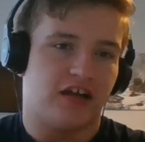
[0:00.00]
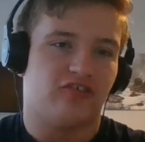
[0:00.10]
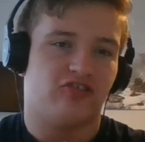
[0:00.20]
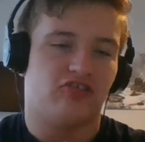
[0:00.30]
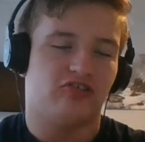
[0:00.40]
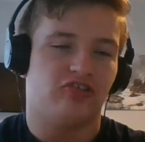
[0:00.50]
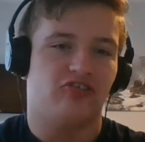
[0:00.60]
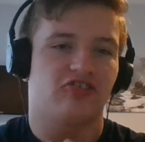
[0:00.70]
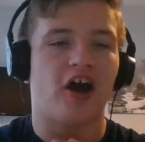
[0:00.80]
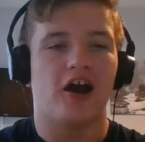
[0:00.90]
so
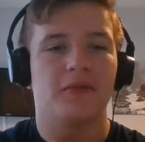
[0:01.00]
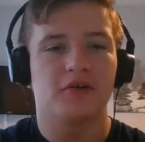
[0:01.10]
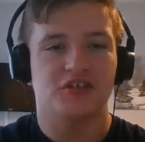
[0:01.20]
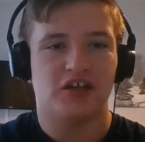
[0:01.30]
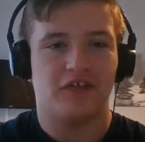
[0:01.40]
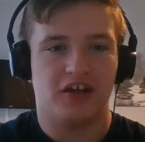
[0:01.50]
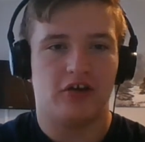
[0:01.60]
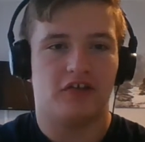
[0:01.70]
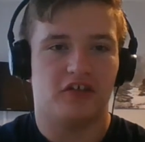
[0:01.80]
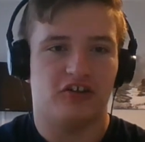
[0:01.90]
much in that video because I just
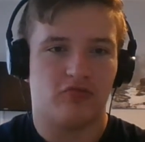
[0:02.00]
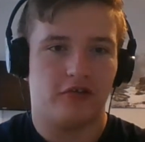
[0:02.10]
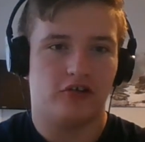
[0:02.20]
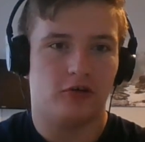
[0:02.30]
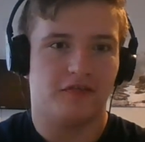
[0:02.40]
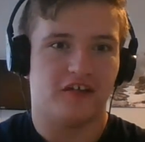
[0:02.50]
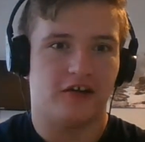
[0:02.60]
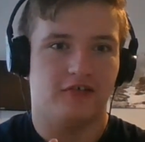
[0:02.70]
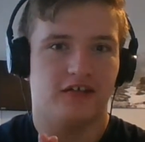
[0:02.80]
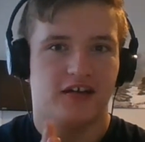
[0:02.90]
woke up, so
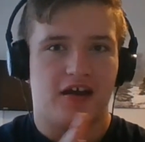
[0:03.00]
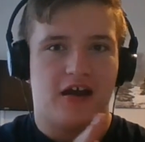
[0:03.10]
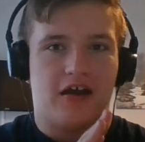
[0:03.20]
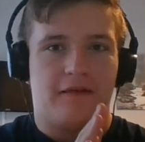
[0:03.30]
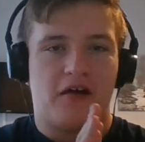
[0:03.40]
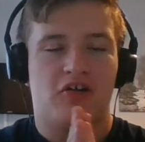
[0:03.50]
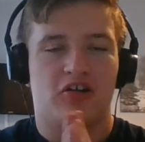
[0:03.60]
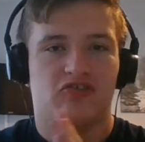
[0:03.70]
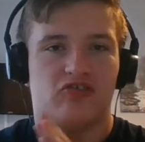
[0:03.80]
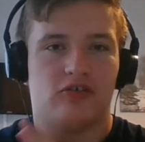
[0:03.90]
I thought I'd just, I'd just
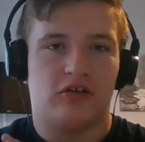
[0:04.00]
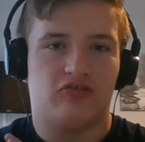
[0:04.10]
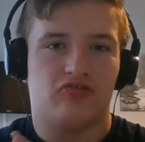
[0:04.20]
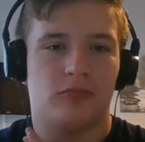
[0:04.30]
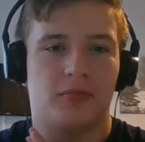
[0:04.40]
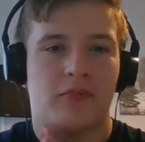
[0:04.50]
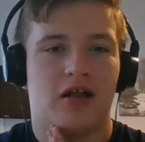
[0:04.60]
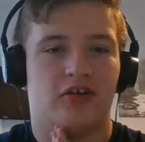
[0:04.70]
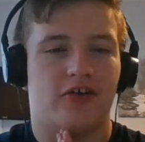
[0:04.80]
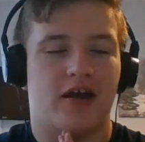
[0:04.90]
jump in while, you, while I'm
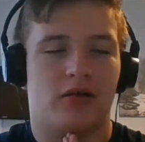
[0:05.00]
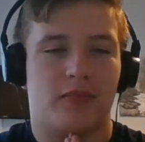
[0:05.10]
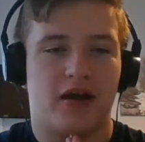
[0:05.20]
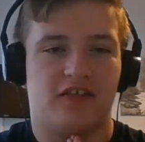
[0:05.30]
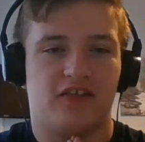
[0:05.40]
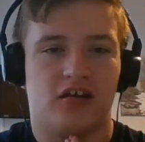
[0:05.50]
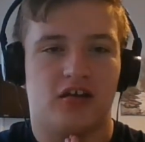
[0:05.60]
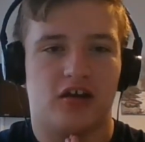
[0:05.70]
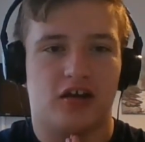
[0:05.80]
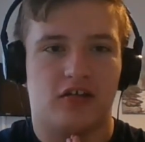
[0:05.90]
editing and
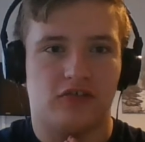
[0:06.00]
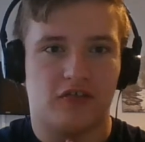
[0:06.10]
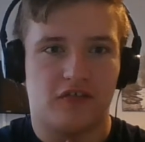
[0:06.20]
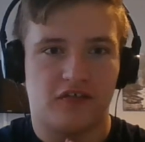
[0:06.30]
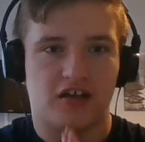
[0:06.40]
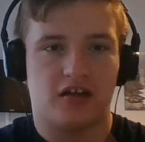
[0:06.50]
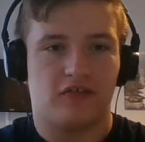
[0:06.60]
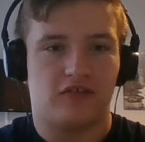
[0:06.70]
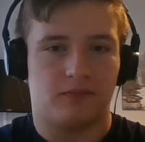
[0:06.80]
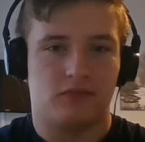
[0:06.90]
just say that.
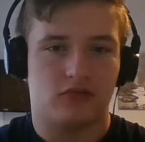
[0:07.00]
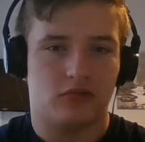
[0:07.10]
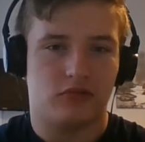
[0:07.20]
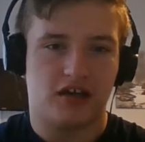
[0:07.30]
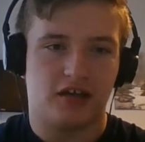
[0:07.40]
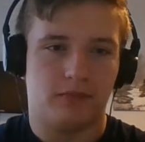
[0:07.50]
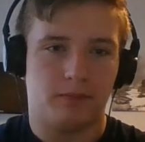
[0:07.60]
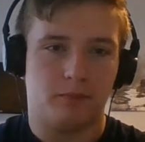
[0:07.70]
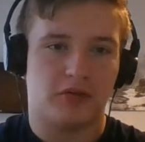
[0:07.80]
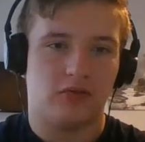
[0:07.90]
Okay, I'll
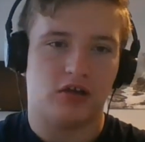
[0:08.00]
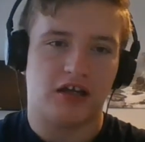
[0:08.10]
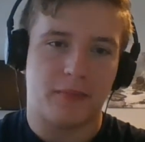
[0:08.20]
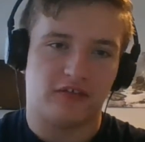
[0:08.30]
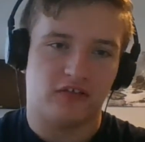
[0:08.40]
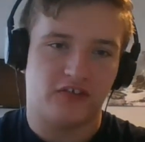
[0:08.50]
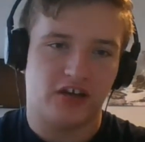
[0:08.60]
get back to the video, bye.